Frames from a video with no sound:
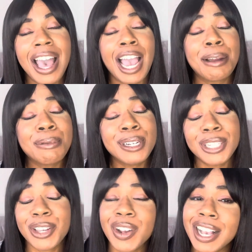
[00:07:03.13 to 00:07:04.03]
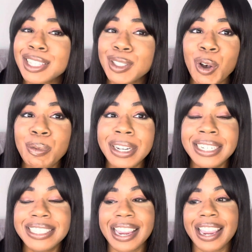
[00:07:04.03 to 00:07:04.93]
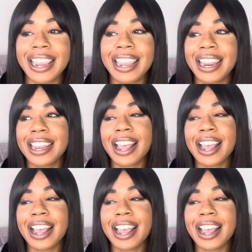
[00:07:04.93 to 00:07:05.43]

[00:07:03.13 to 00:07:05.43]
I appreciate you guys so much. And